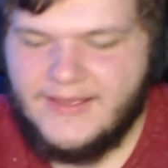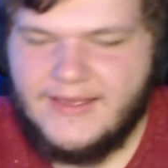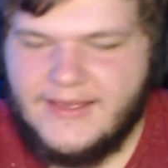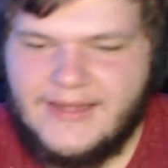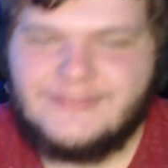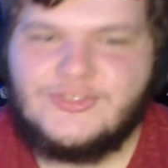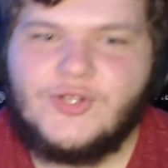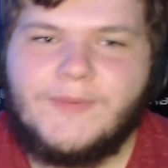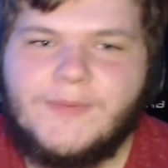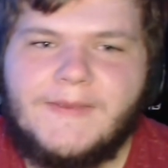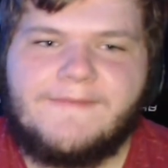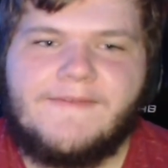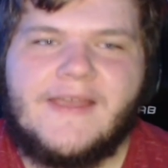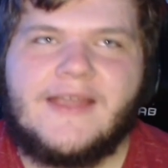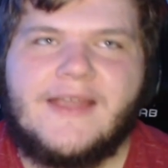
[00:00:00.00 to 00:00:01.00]
And to
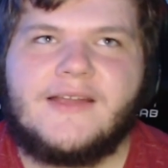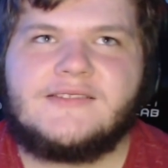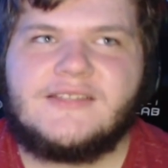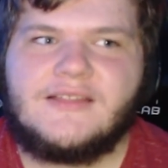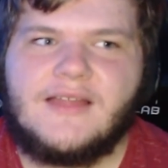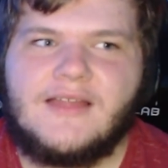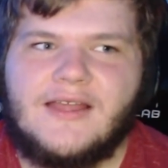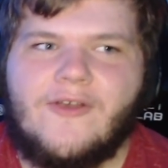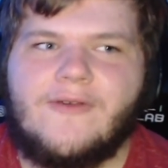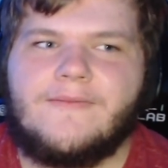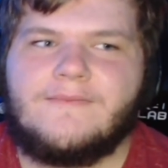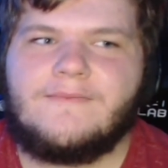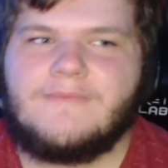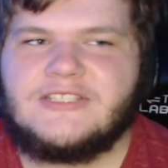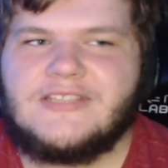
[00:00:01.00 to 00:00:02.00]
be fair to like
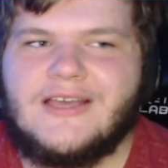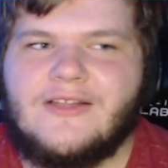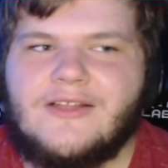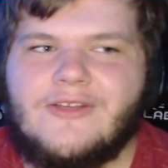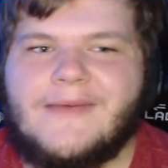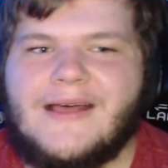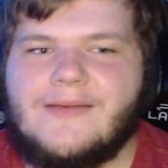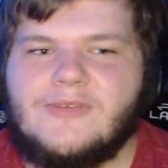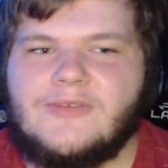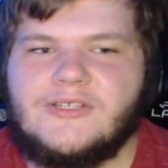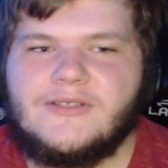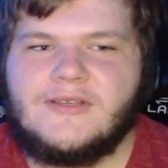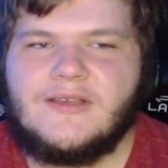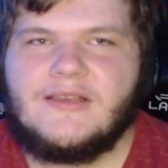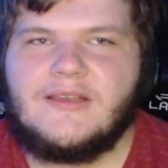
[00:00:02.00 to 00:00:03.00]
Michelle Obama,
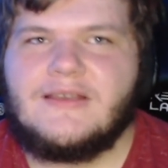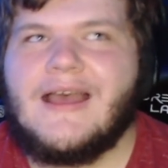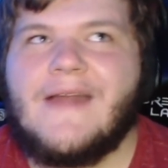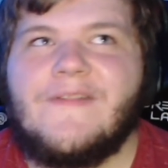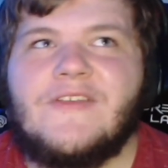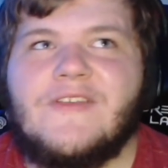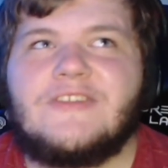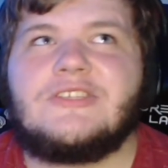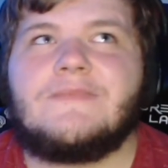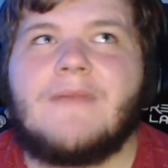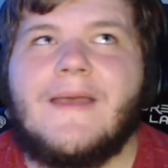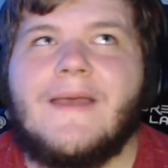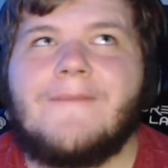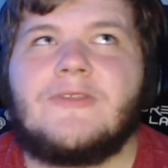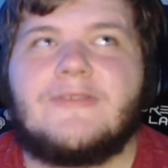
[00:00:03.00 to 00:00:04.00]
I think she
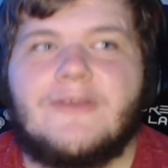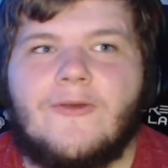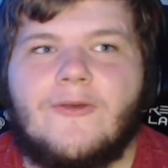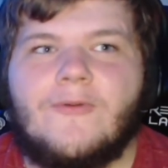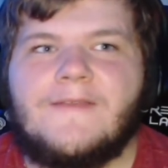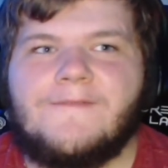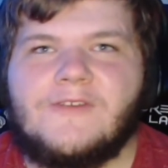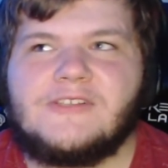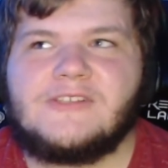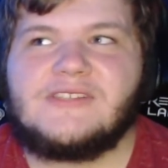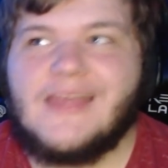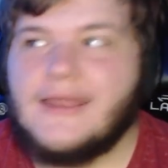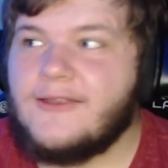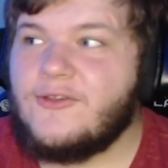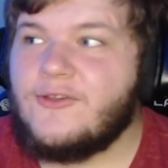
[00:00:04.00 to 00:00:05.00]
might be the only
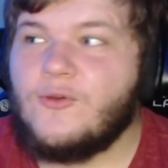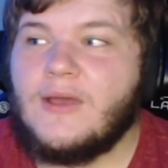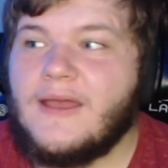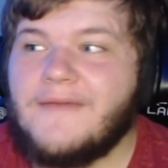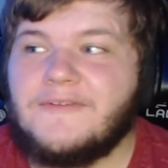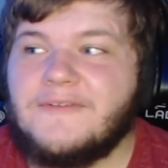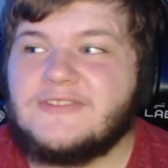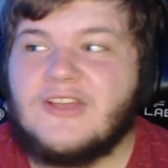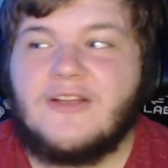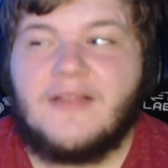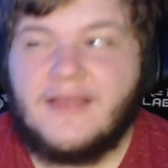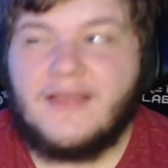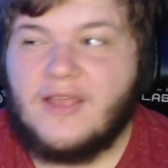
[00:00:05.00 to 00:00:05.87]
first lady who I ever saw like